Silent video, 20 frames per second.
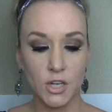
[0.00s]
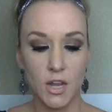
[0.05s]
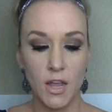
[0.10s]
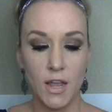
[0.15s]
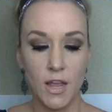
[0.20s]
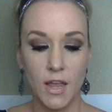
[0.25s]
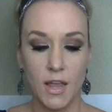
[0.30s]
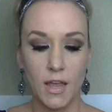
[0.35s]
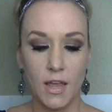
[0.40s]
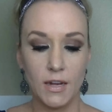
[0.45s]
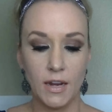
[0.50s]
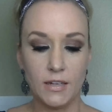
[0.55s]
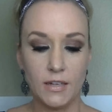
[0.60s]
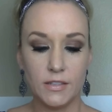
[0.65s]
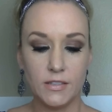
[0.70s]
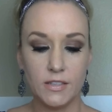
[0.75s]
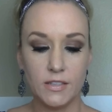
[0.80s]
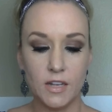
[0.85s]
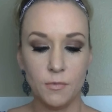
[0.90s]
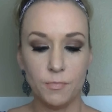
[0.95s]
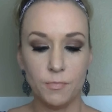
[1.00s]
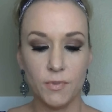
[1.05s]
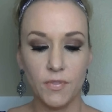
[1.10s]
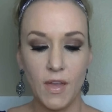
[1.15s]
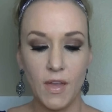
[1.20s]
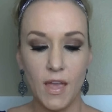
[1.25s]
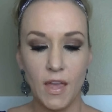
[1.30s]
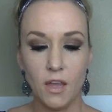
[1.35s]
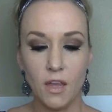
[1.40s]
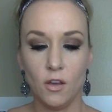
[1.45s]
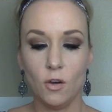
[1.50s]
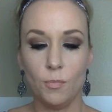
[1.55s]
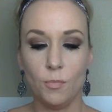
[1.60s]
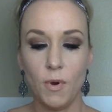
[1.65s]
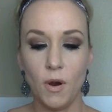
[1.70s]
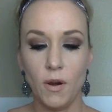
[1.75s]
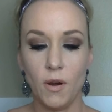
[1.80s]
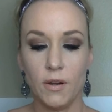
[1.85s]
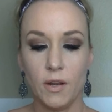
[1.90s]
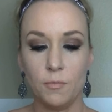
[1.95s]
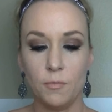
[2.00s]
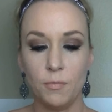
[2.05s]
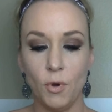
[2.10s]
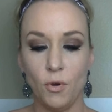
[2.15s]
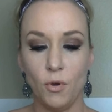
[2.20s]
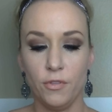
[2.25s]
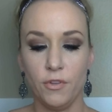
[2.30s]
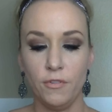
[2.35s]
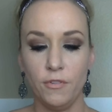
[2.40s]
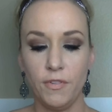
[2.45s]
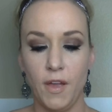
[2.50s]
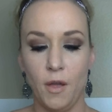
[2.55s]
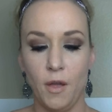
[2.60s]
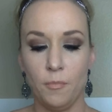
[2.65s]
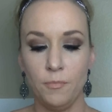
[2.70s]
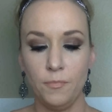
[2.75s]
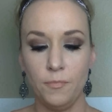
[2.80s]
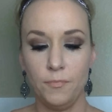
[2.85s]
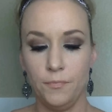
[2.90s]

and I dip the angle part in both of them.